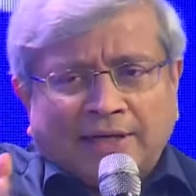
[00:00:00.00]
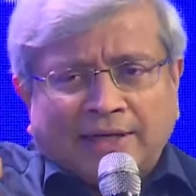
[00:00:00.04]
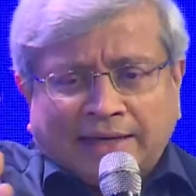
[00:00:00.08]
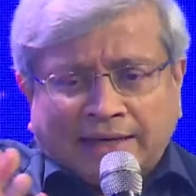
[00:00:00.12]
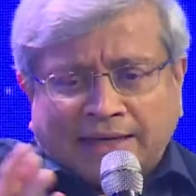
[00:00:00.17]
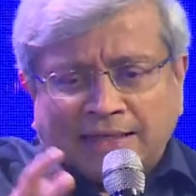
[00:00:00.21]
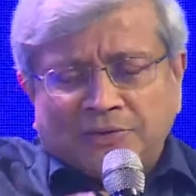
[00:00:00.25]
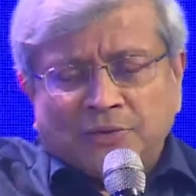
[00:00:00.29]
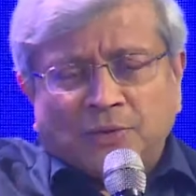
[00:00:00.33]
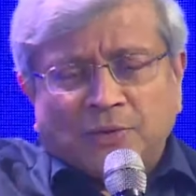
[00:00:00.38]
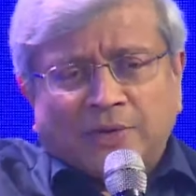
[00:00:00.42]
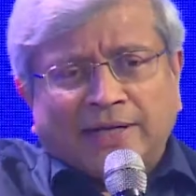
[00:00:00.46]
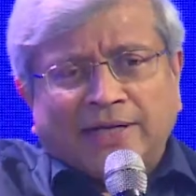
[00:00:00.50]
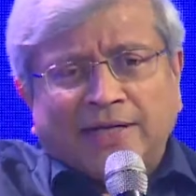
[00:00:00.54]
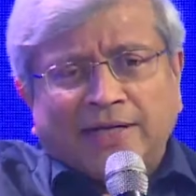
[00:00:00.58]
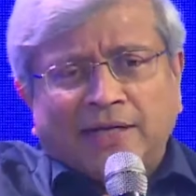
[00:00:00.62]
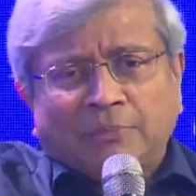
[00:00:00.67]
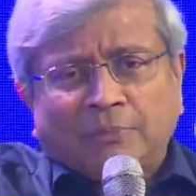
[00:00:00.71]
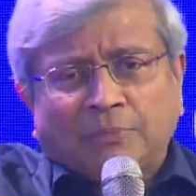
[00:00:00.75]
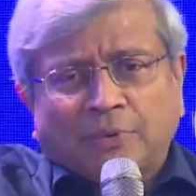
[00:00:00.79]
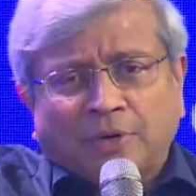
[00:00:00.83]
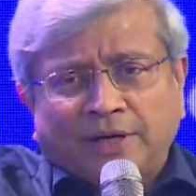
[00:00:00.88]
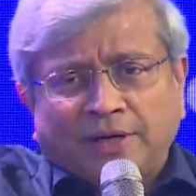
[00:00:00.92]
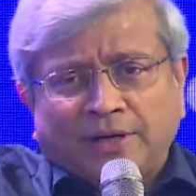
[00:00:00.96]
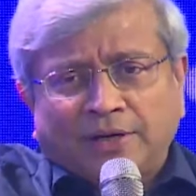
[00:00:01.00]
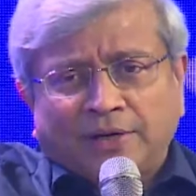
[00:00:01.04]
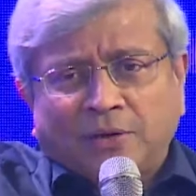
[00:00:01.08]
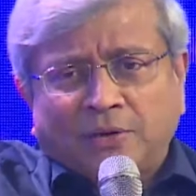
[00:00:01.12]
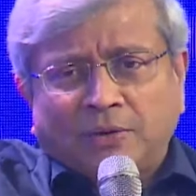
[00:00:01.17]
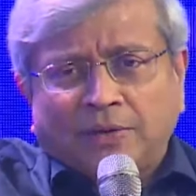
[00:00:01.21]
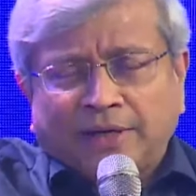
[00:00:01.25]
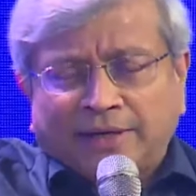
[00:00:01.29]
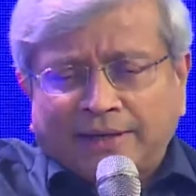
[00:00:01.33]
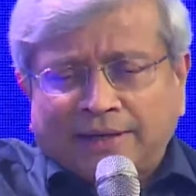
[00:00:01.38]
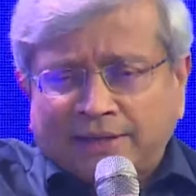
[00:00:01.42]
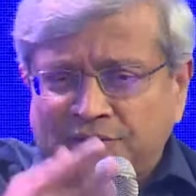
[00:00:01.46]
As you rightly pointed out,
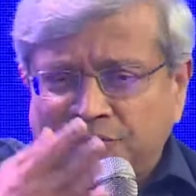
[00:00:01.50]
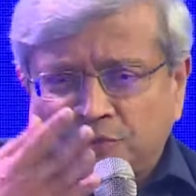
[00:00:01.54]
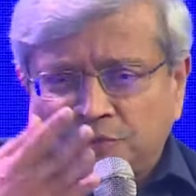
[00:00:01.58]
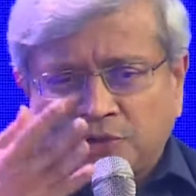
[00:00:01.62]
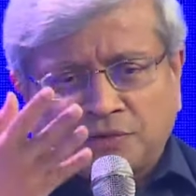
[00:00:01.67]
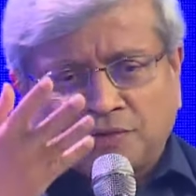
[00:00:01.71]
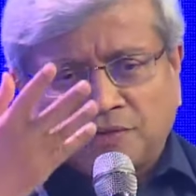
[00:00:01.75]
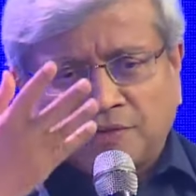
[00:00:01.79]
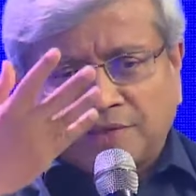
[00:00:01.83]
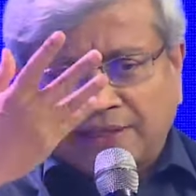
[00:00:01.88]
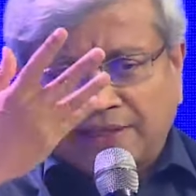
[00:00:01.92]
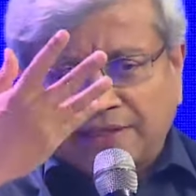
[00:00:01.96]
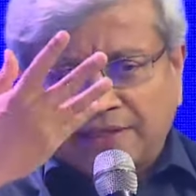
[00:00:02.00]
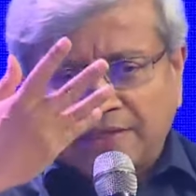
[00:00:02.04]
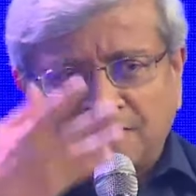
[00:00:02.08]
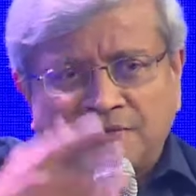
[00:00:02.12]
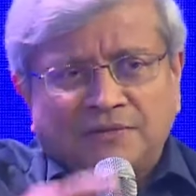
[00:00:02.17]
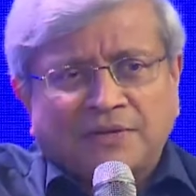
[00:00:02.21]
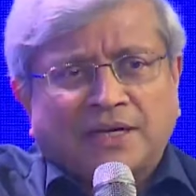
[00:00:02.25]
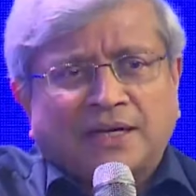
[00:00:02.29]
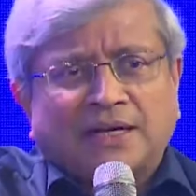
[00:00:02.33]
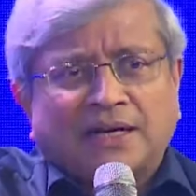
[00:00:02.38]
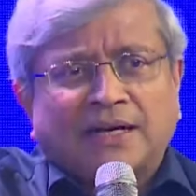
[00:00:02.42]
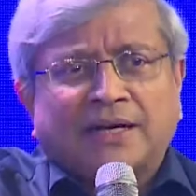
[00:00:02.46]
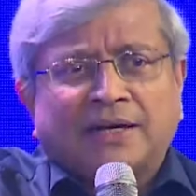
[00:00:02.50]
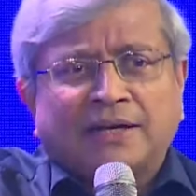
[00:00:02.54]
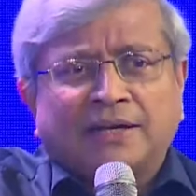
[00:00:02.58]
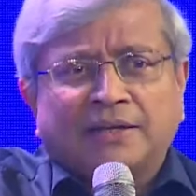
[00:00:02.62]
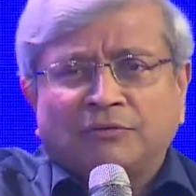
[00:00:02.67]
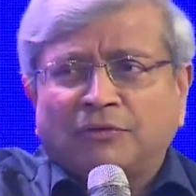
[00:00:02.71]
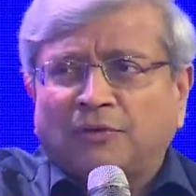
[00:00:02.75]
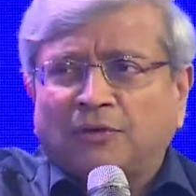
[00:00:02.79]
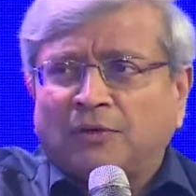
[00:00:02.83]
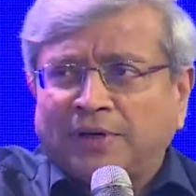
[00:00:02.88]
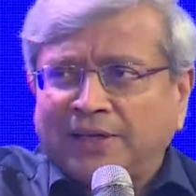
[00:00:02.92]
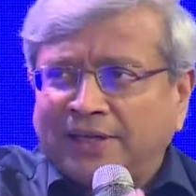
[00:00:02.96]
Indian Institute of Science, we are
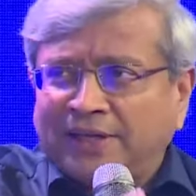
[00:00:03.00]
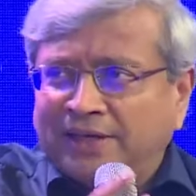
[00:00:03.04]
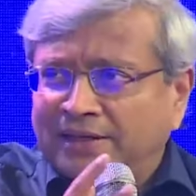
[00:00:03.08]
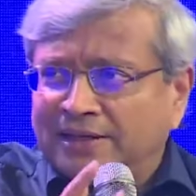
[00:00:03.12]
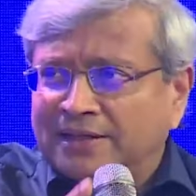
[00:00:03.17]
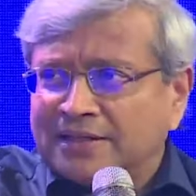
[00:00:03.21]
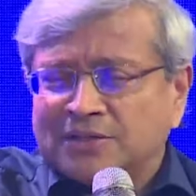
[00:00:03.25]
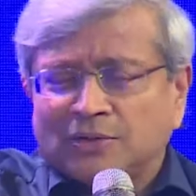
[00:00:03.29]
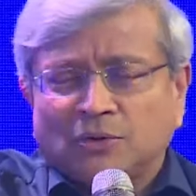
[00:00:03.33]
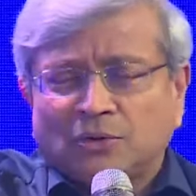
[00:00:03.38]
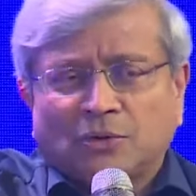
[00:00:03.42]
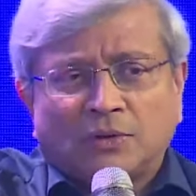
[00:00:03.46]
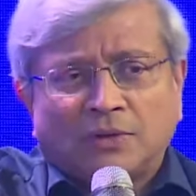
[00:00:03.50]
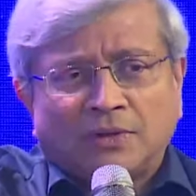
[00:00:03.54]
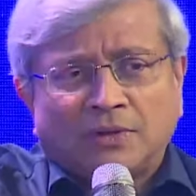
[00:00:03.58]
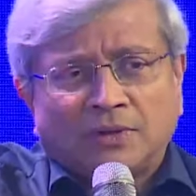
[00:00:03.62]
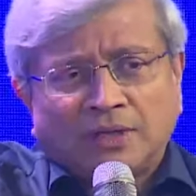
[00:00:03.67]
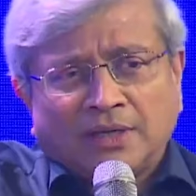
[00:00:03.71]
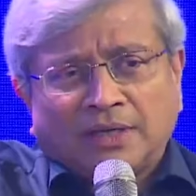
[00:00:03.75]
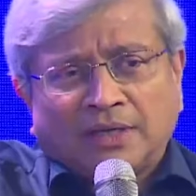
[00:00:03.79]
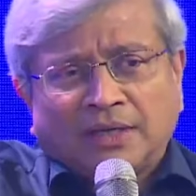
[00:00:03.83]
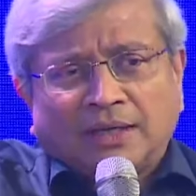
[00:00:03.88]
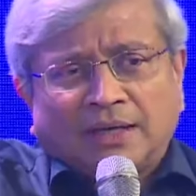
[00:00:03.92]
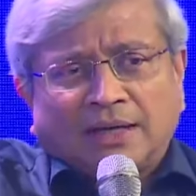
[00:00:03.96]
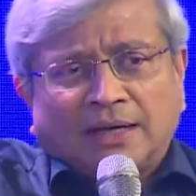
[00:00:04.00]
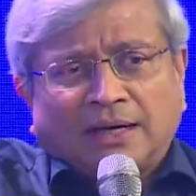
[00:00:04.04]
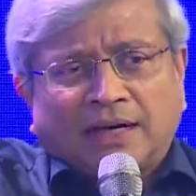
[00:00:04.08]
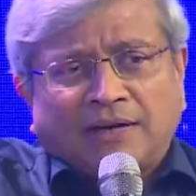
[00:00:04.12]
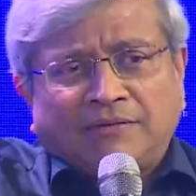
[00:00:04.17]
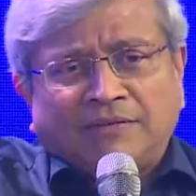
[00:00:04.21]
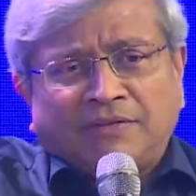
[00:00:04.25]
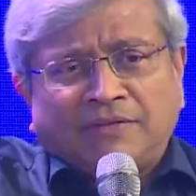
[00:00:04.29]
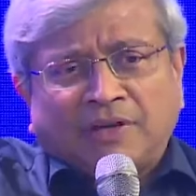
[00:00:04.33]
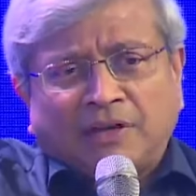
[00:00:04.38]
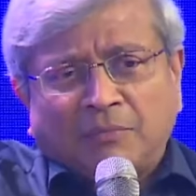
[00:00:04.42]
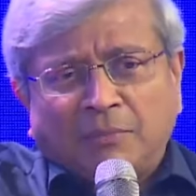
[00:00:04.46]
114 years old and
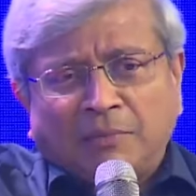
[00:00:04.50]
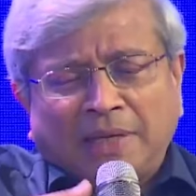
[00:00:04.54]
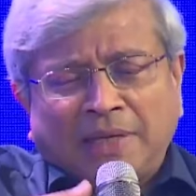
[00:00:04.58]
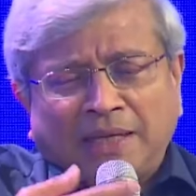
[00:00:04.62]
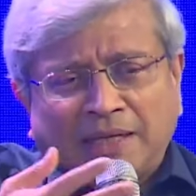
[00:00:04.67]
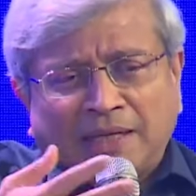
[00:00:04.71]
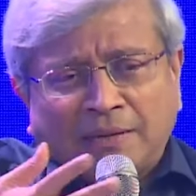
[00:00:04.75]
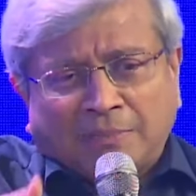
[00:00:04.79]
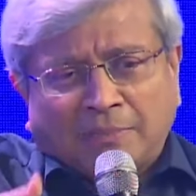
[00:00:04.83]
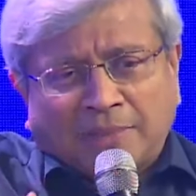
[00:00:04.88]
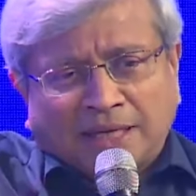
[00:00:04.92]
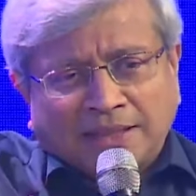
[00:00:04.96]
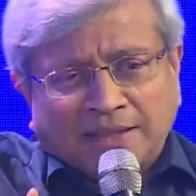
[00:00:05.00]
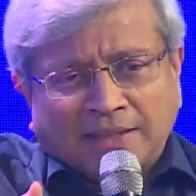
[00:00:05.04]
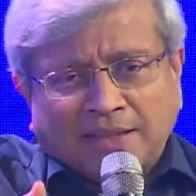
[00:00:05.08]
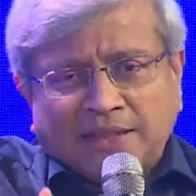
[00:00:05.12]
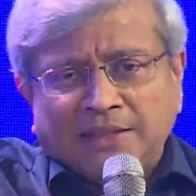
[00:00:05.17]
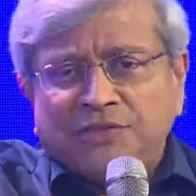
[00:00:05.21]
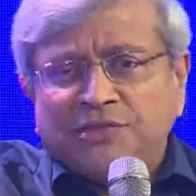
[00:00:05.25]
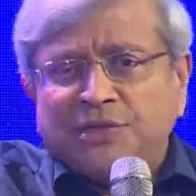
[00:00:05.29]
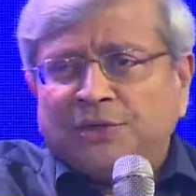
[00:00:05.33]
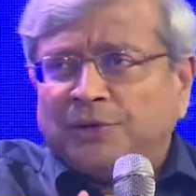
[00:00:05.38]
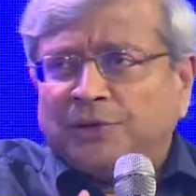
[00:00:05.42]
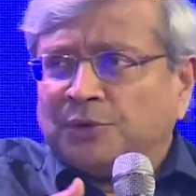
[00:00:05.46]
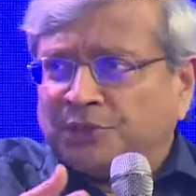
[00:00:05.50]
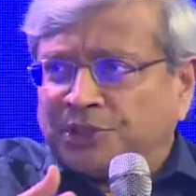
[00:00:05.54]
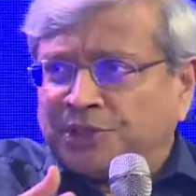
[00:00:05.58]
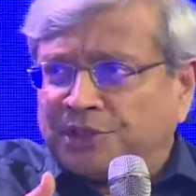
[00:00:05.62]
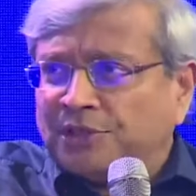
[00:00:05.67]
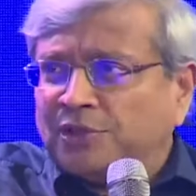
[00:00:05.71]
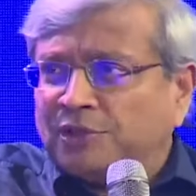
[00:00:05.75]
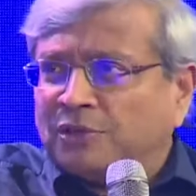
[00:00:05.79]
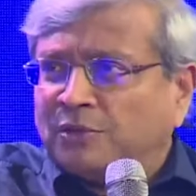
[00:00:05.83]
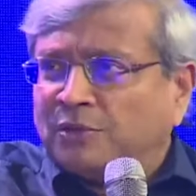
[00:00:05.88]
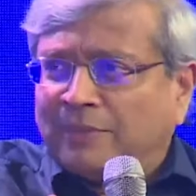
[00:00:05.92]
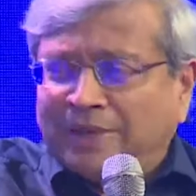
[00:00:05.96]
we have been a mother institution
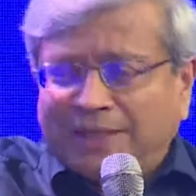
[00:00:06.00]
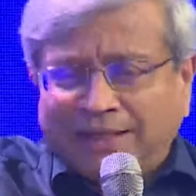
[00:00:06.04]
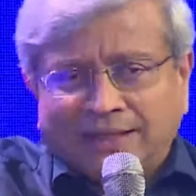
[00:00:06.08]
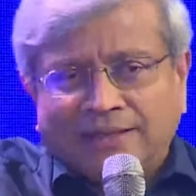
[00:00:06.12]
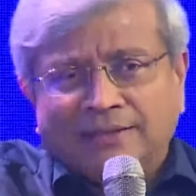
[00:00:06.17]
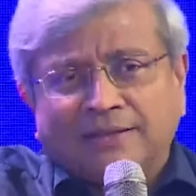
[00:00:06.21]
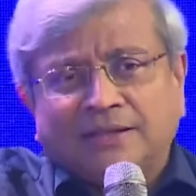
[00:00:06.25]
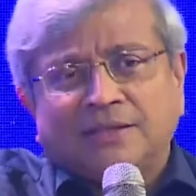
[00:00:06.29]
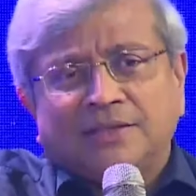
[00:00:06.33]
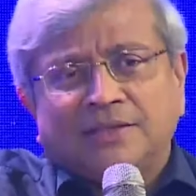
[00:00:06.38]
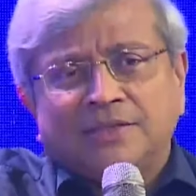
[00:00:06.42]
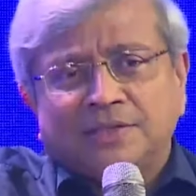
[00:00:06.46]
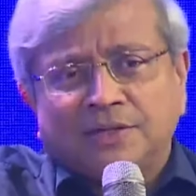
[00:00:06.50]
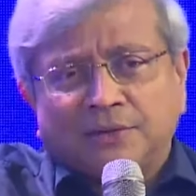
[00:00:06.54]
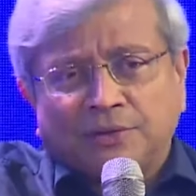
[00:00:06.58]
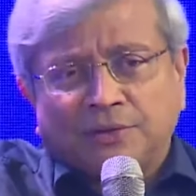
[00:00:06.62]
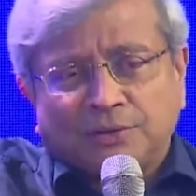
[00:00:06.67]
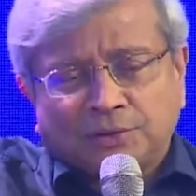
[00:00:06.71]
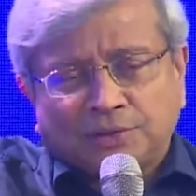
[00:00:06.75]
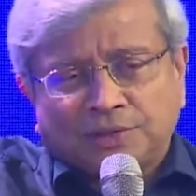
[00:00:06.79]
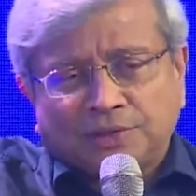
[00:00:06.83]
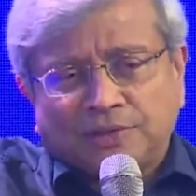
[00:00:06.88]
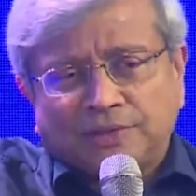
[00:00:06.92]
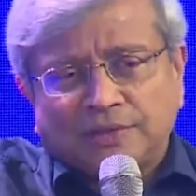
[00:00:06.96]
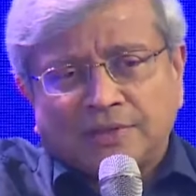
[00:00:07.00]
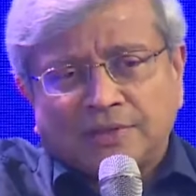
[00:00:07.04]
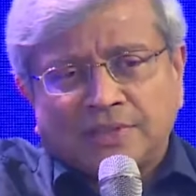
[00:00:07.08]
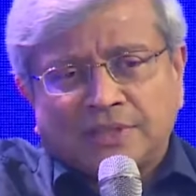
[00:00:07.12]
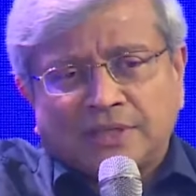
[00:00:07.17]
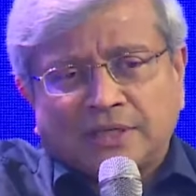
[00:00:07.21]
to many other institutions.